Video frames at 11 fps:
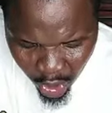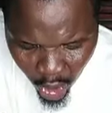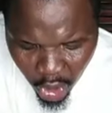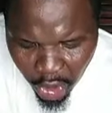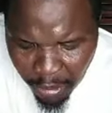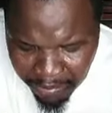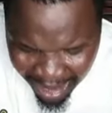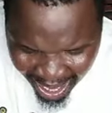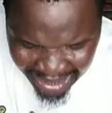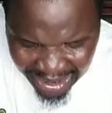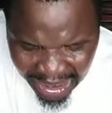call you
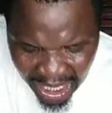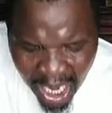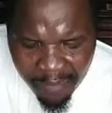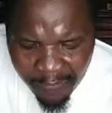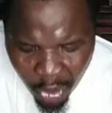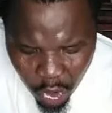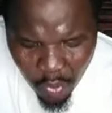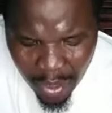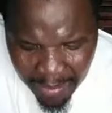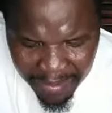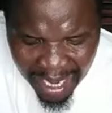blessed, for you
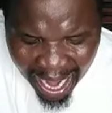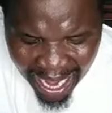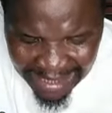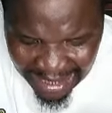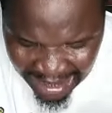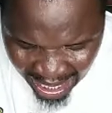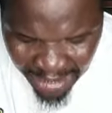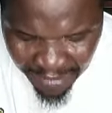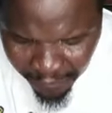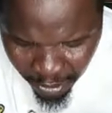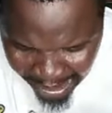will be a
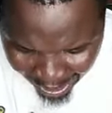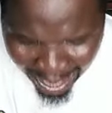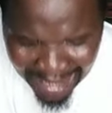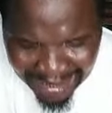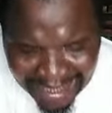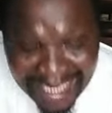delightful land,